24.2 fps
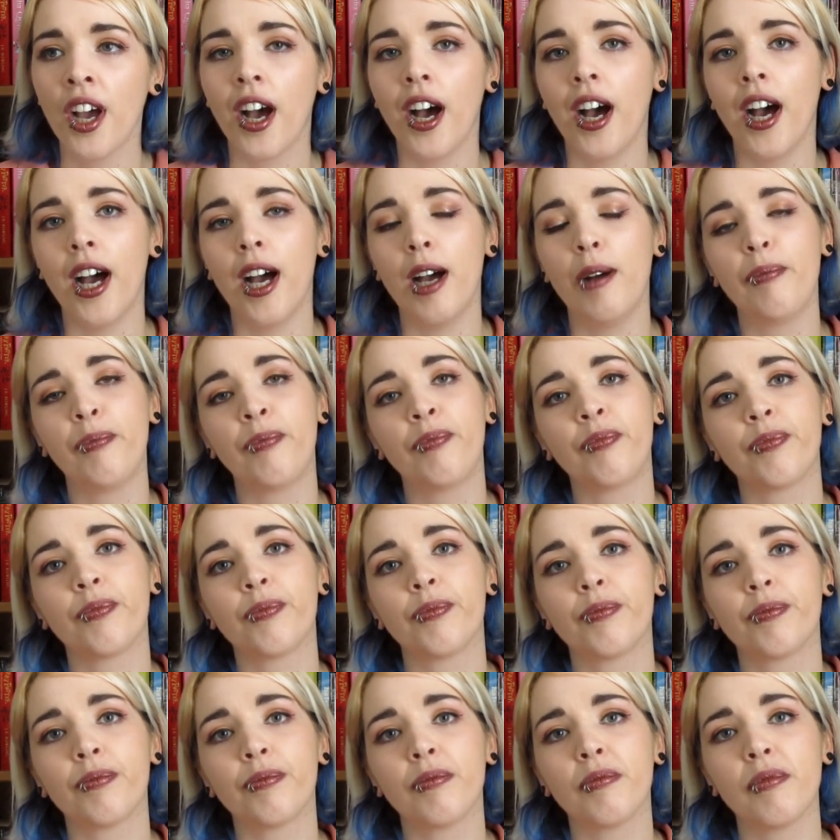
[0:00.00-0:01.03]
Um,
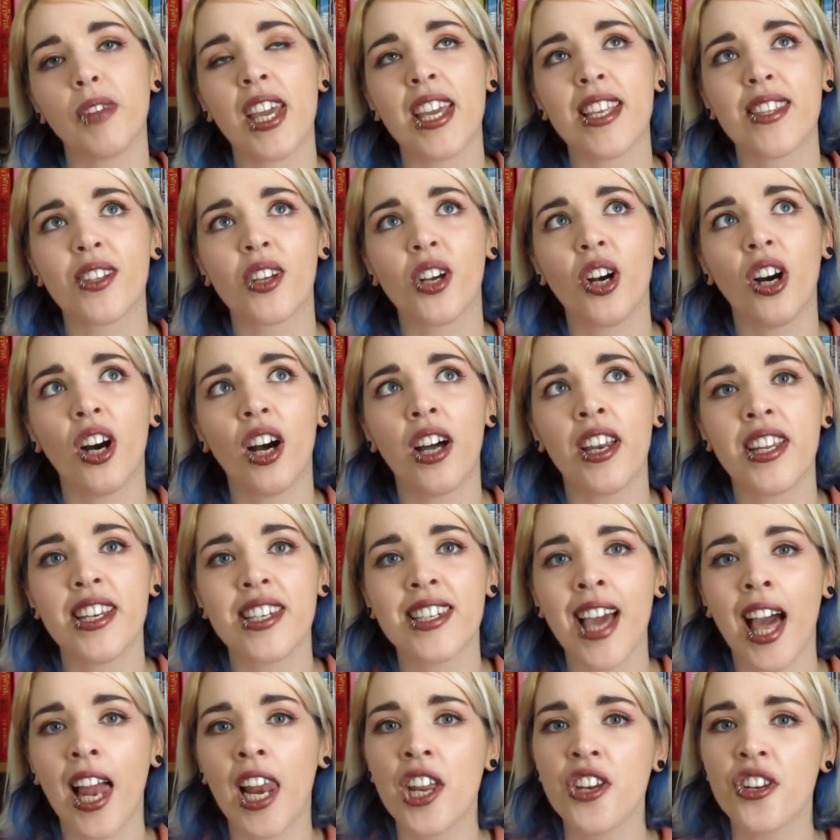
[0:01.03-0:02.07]
he's got an
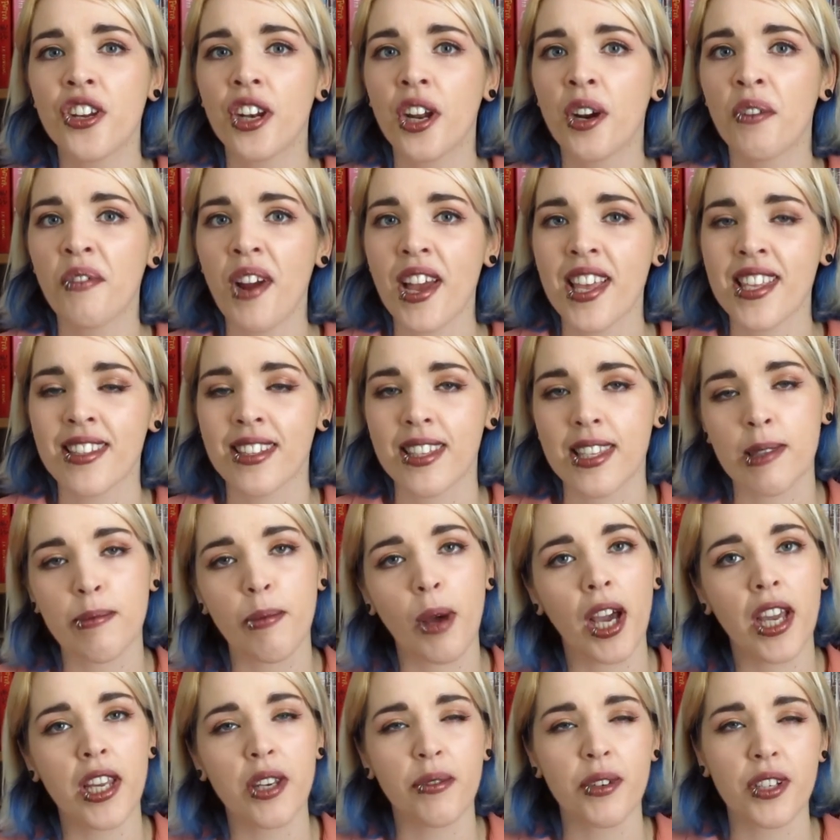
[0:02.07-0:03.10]
intelligent and restless
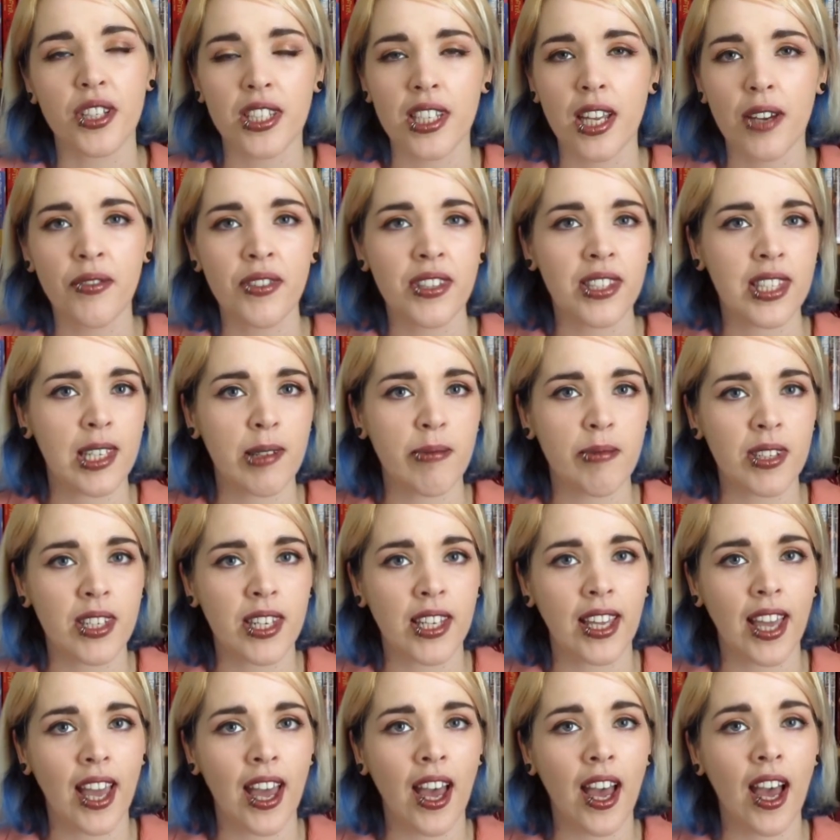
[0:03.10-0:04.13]
mind which never seems
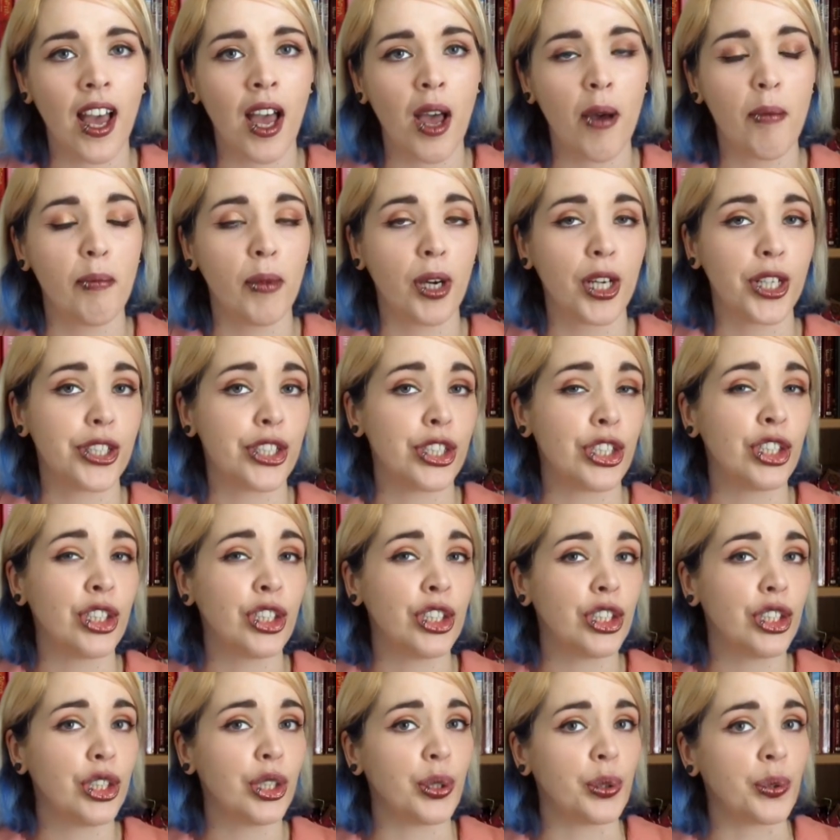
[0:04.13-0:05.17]
to get much
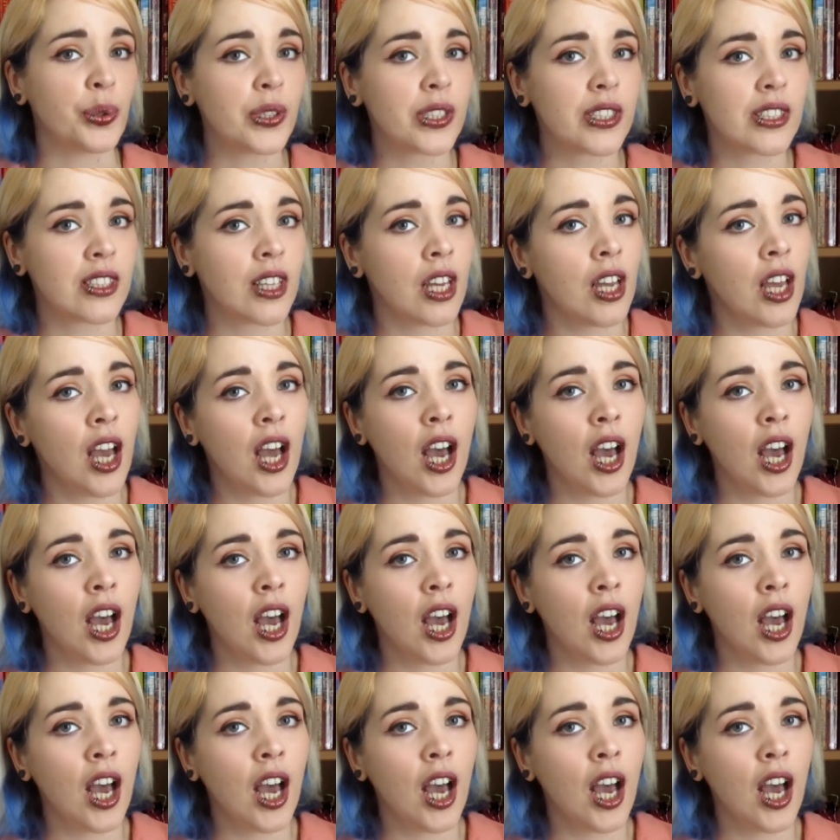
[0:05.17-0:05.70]
use.